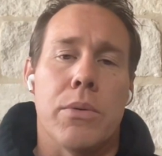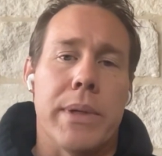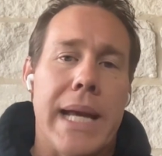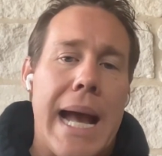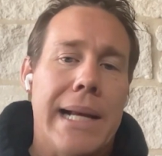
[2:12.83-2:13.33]

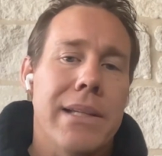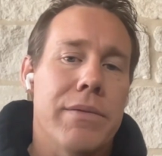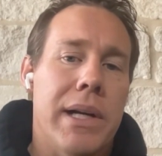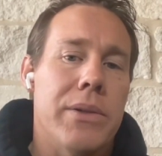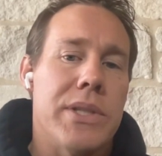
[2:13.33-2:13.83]

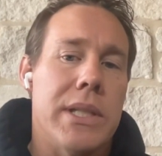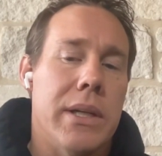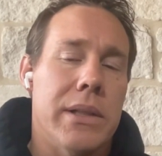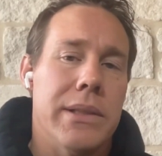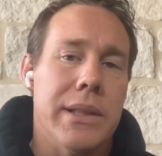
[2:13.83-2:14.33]
Reactive
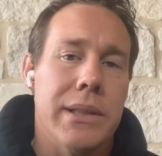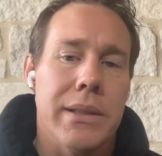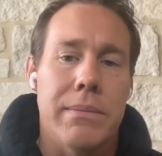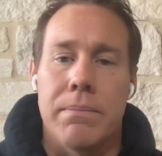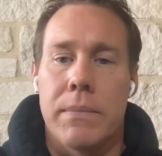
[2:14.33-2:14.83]
IOC hunting
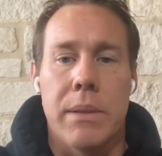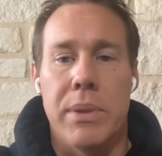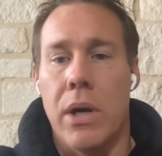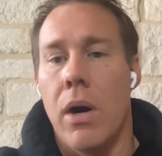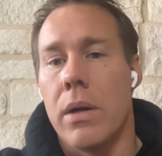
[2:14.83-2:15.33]
can
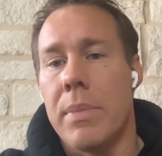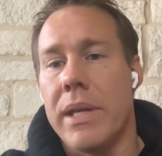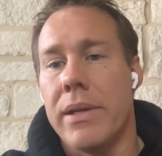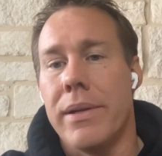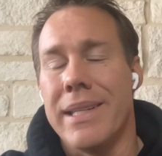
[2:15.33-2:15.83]
be
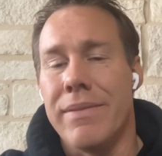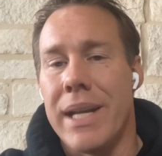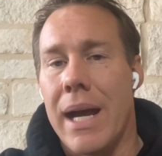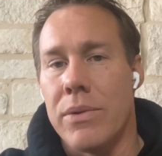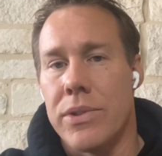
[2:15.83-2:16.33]
automated,
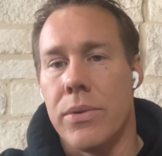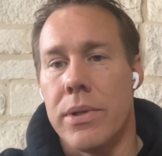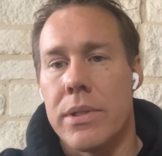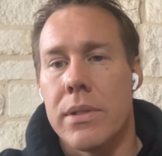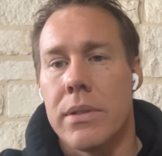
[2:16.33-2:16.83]
even
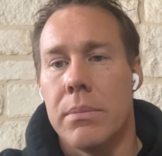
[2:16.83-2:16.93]
outsourced,